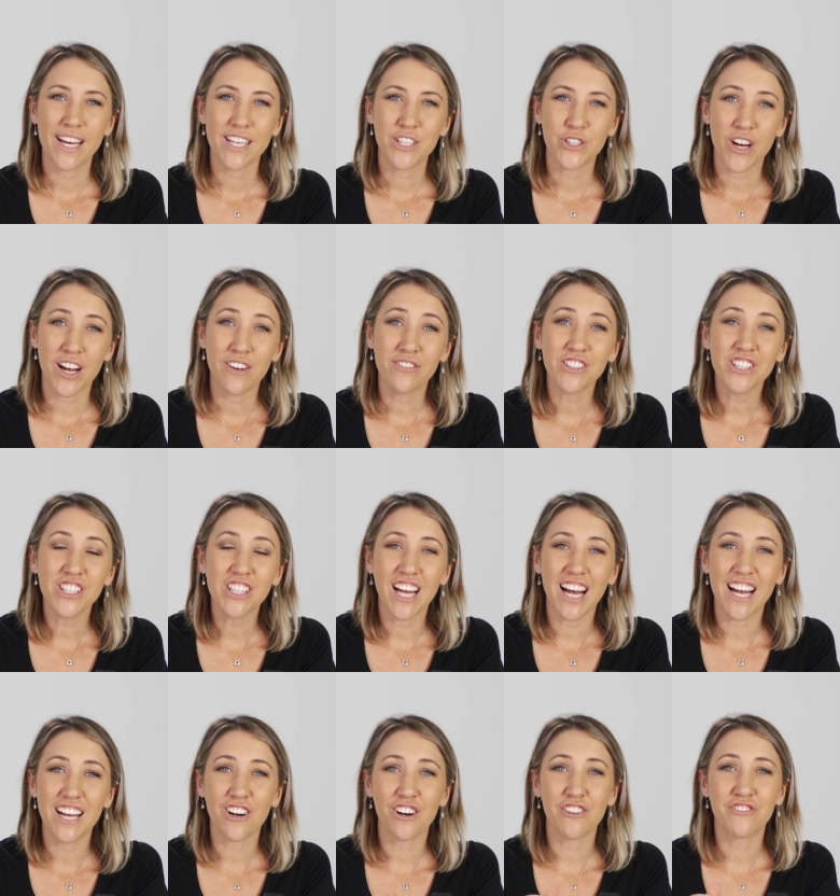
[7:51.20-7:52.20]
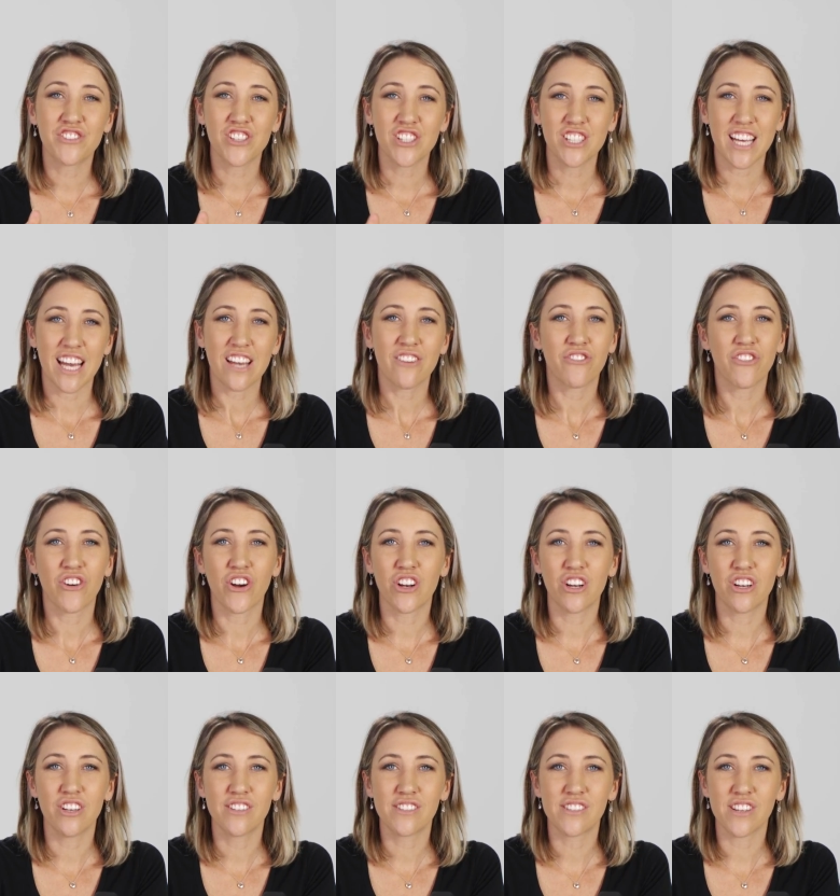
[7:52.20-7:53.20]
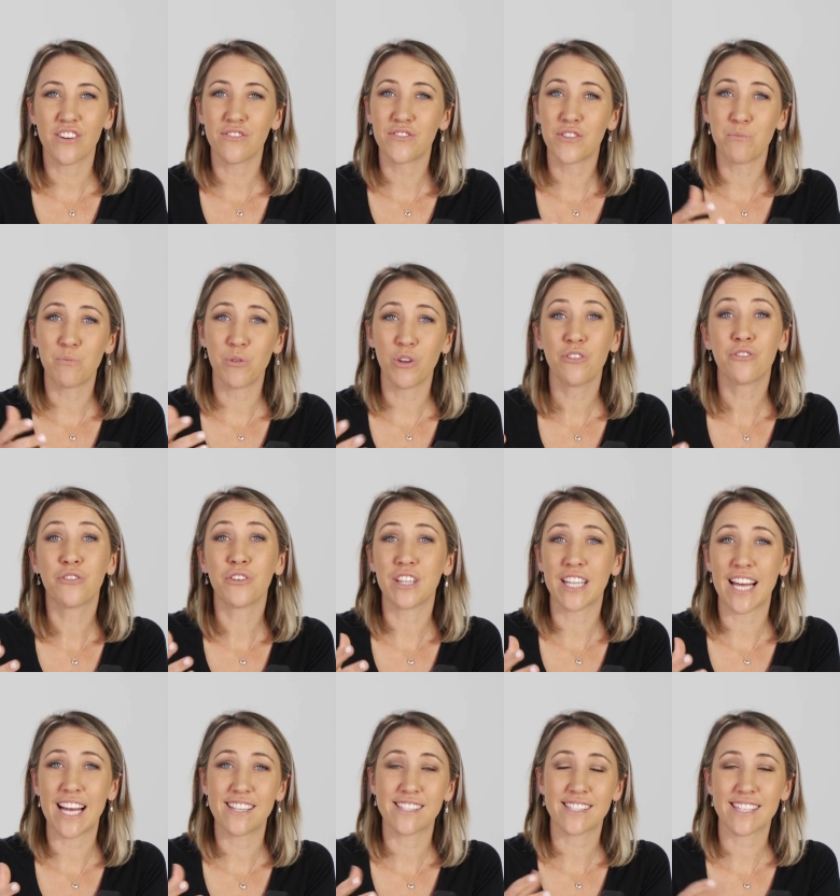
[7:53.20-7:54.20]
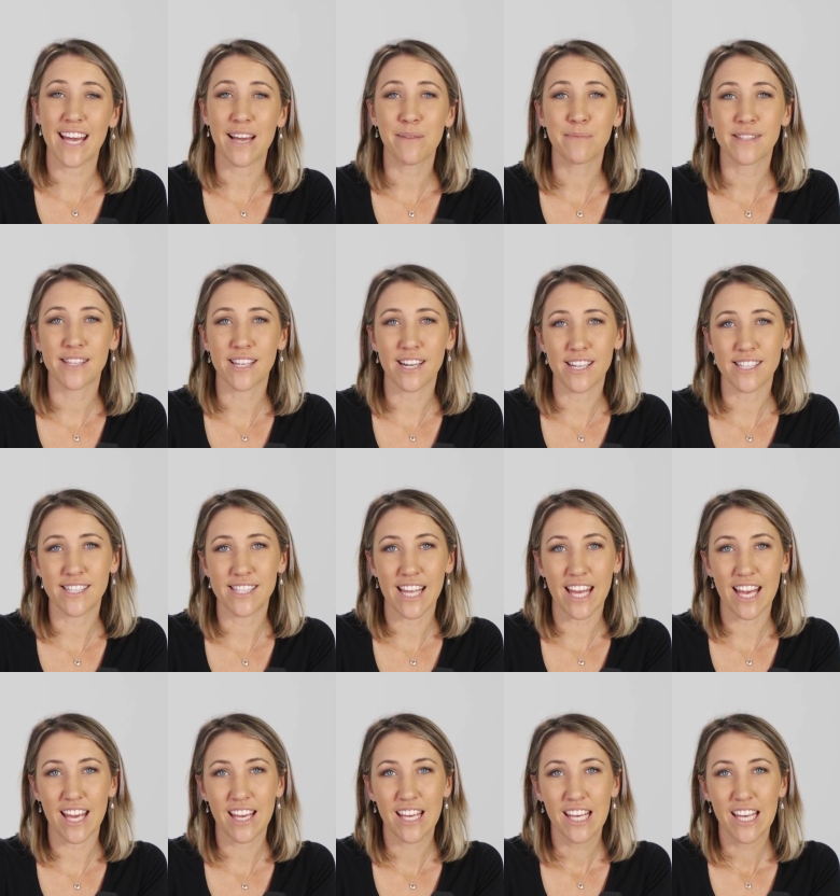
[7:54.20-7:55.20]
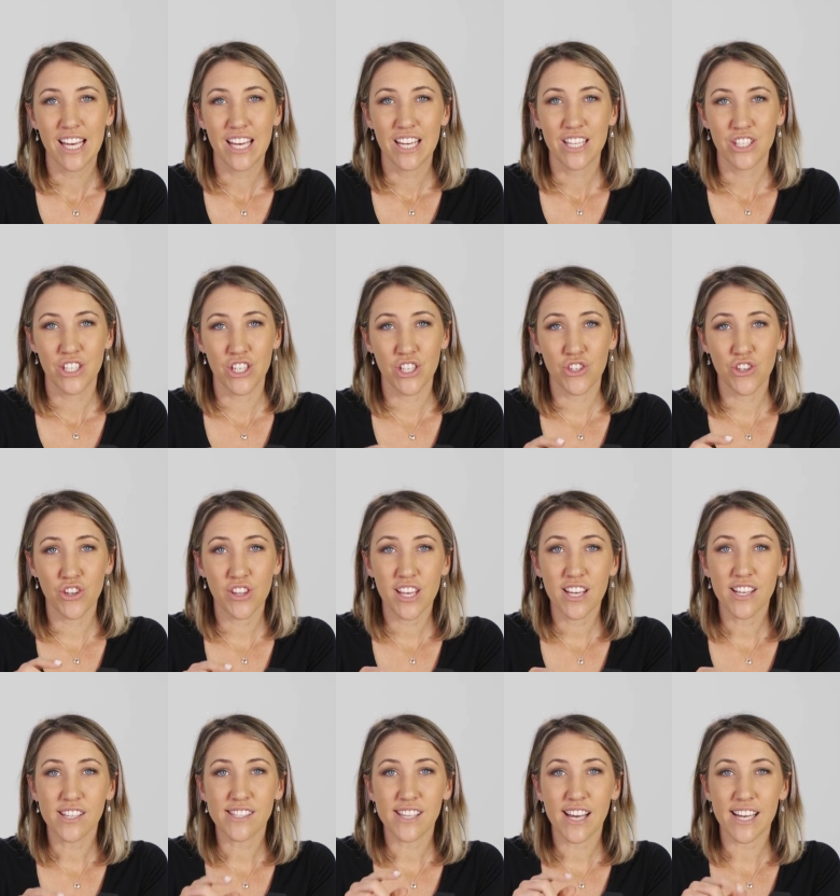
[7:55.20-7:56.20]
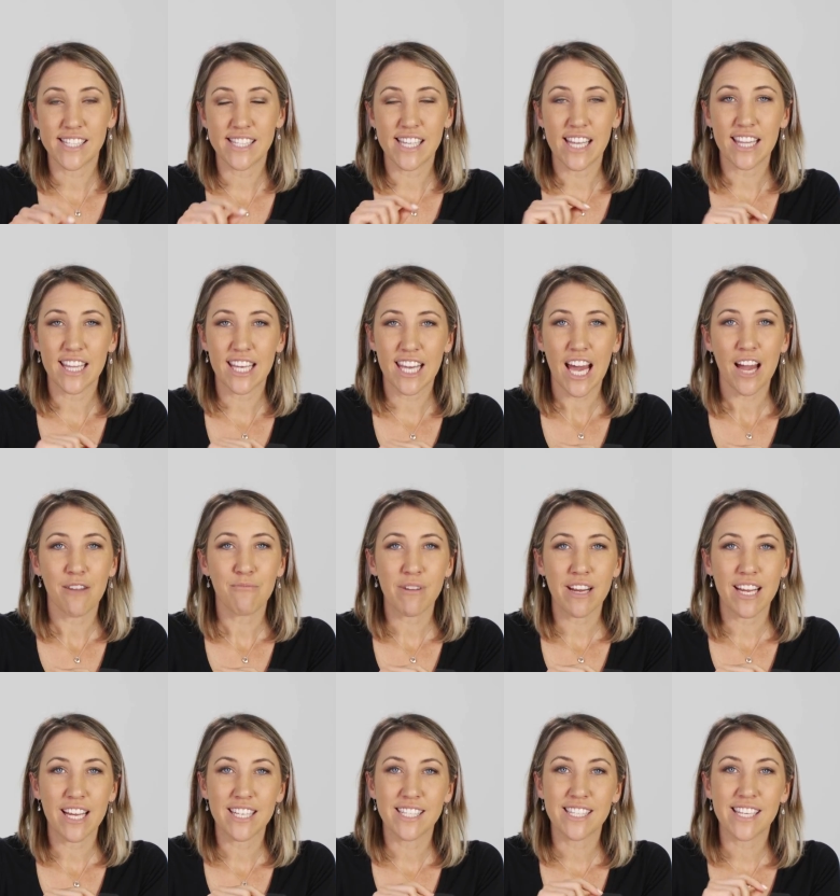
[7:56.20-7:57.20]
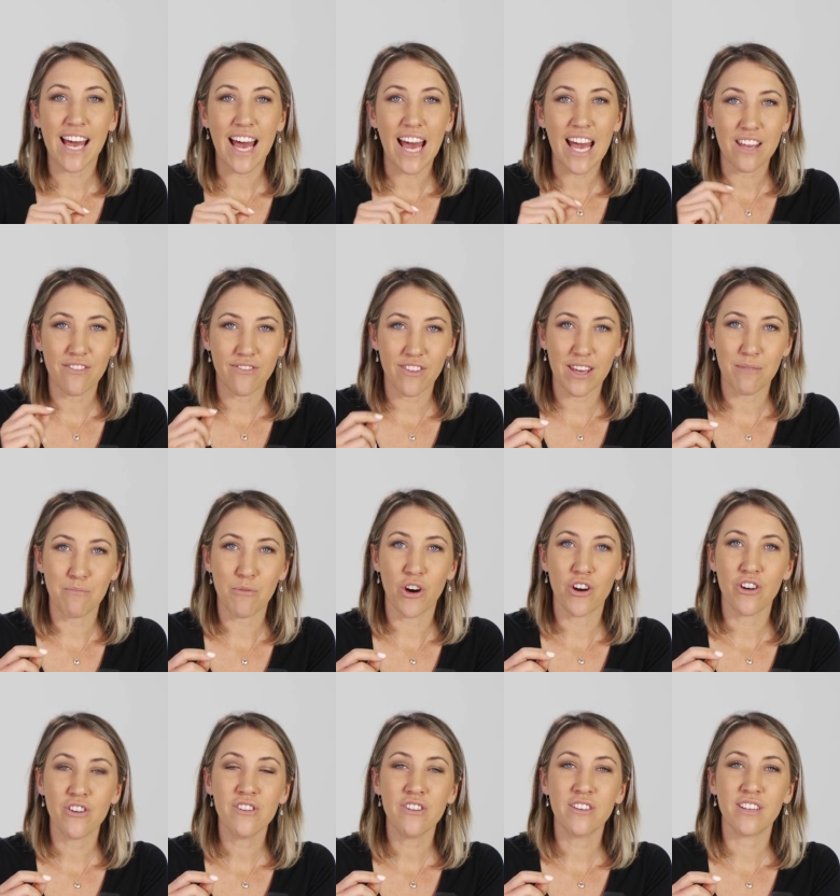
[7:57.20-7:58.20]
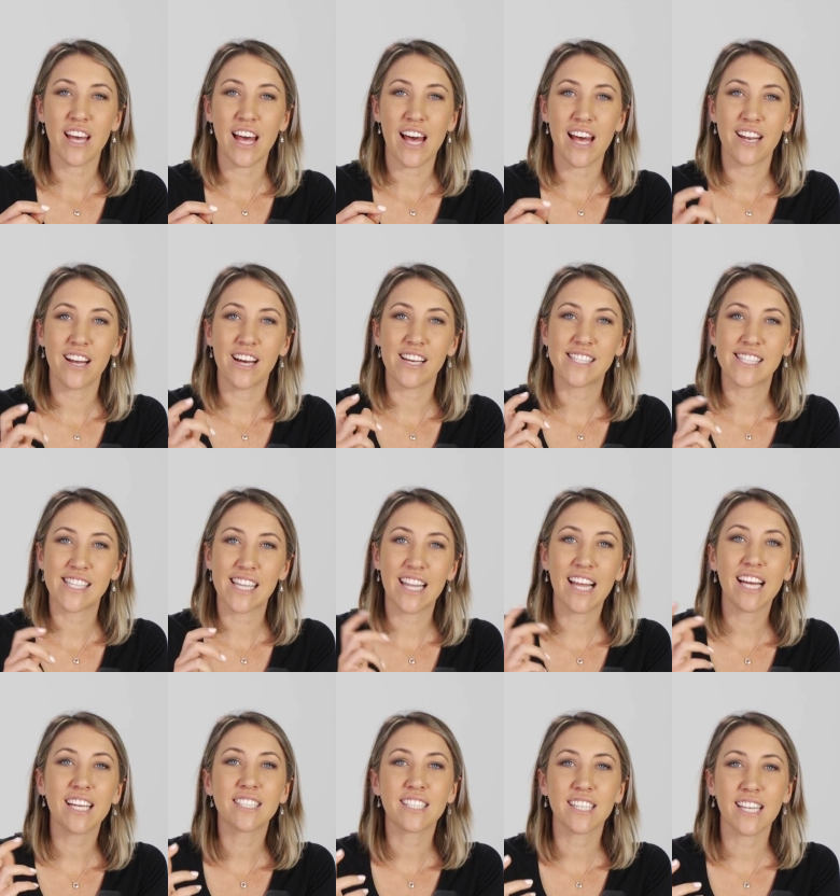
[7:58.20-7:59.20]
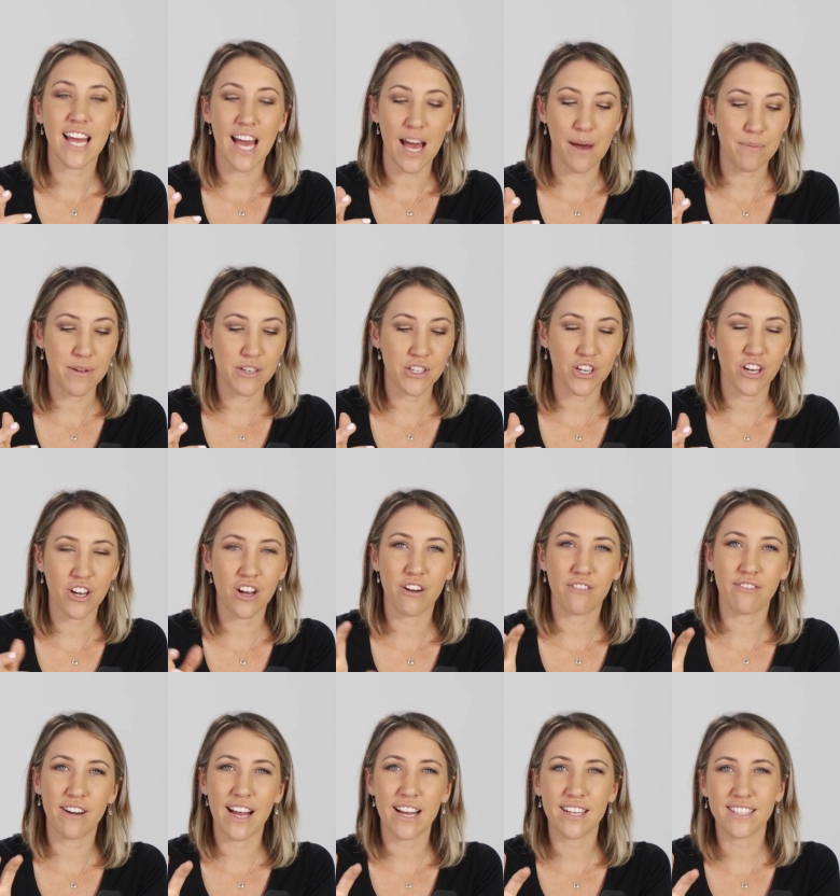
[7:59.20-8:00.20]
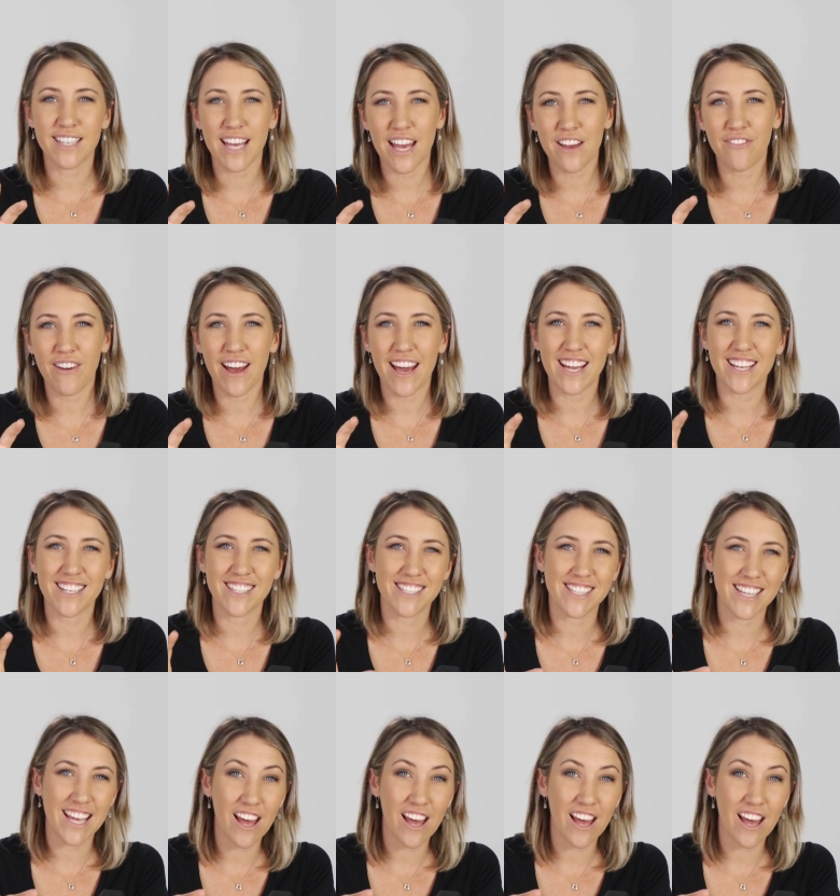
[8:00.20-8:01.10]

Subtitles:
I travel, I often take photos of the beautiful landscapes that I see. To do this, I set the camera into AV mode and I select an aperture around f8 to